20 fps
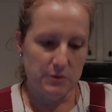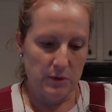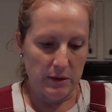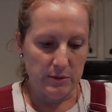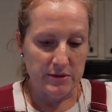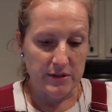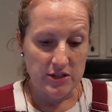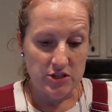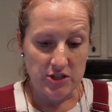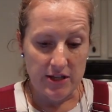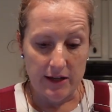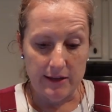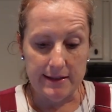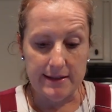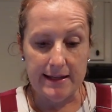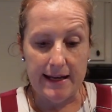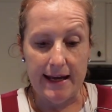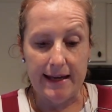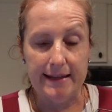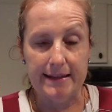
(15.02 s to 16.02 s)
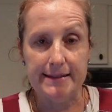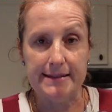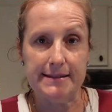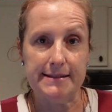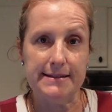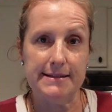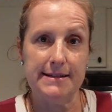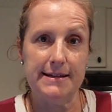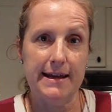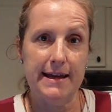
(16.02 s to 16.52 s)
welcome to the channel today. This
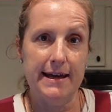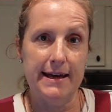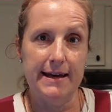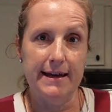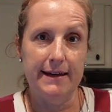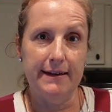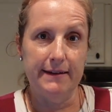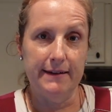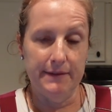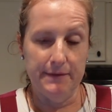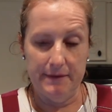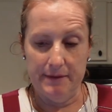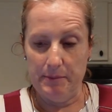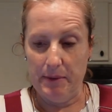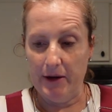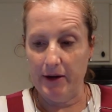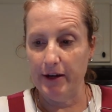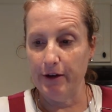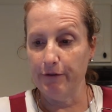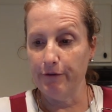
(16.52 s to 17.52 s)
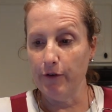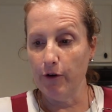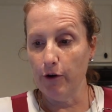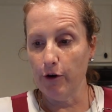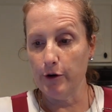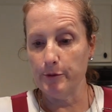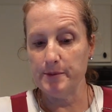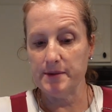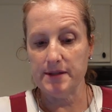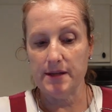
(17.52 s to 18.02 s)
is Danette with Perry Hill
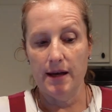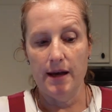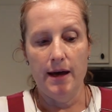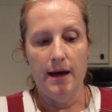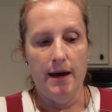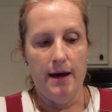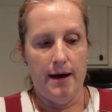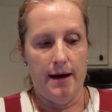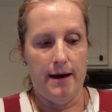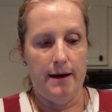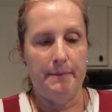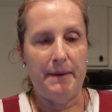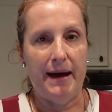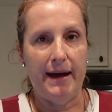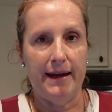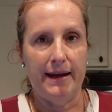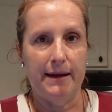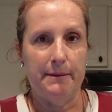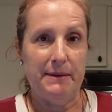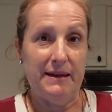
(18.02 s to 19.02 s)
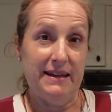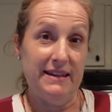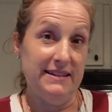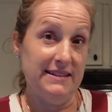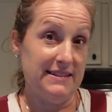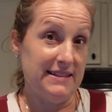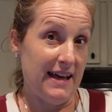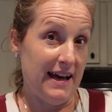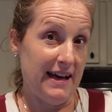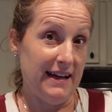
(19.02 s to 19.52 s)
Farms. I am
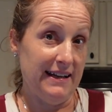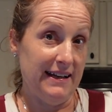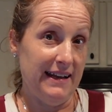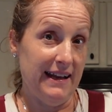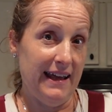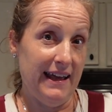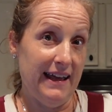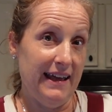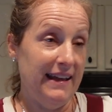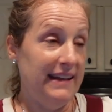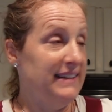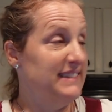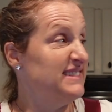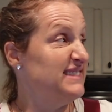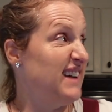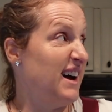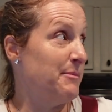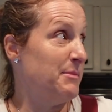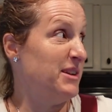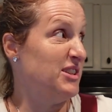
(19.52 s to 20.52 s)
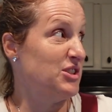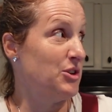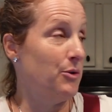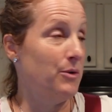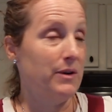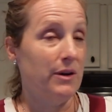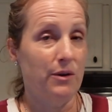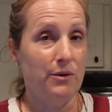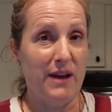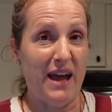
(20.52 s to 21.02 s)
inside today, not much
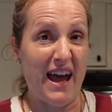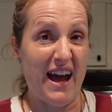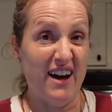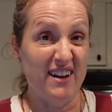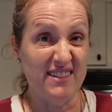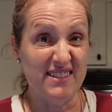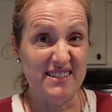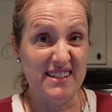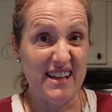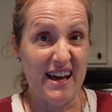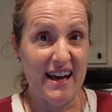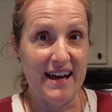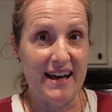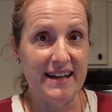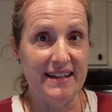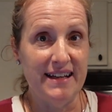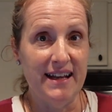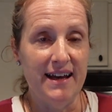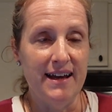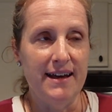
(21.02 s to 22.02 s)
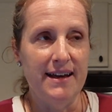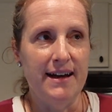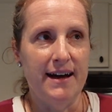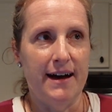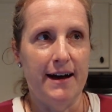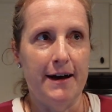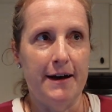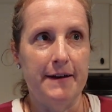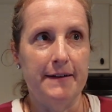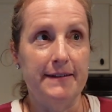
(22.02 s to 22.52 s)
going on outside.
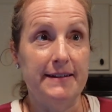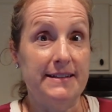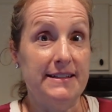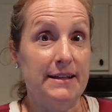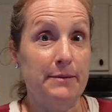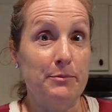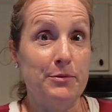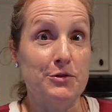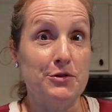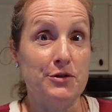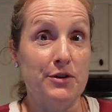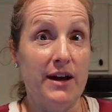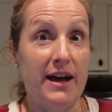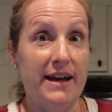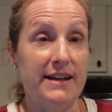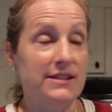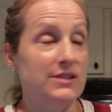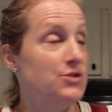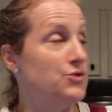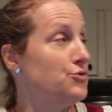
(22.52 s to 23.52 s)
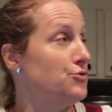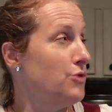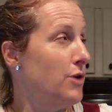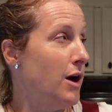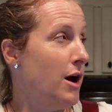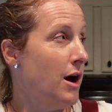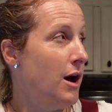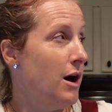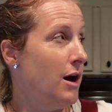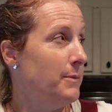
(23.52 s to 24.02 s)
The temperature has
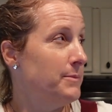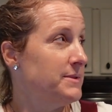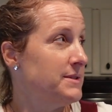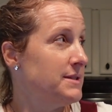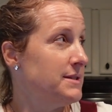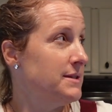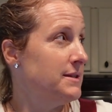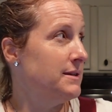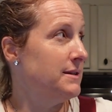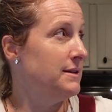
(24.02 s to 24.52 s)
dropped